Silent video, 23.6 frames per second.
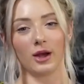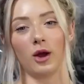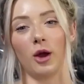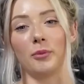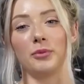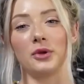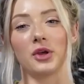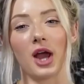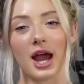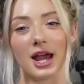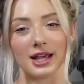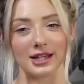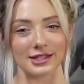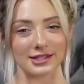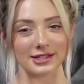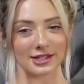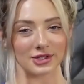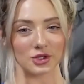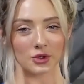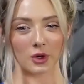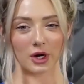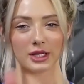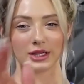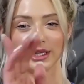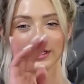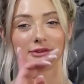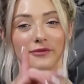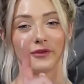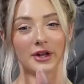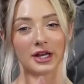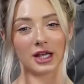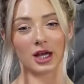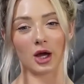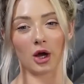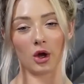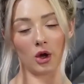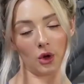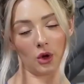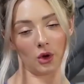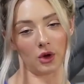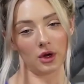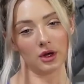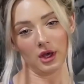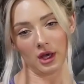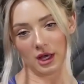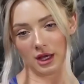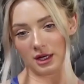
Hope you guys enjoyed this video.